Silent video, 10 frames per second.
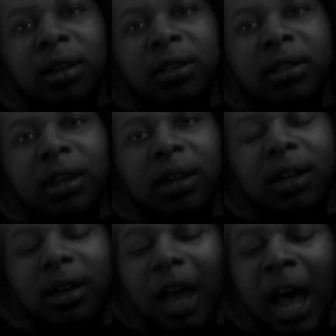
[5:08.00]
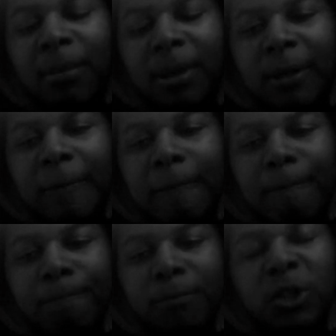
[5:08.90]
You understand? I
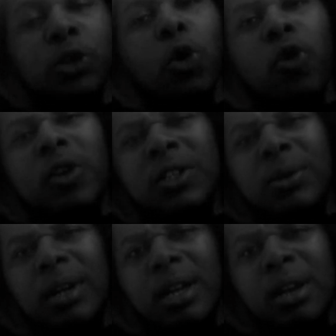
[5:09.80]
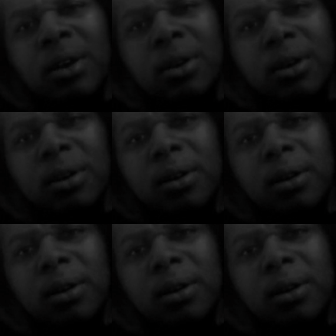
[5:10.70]
mean, the stories you hear.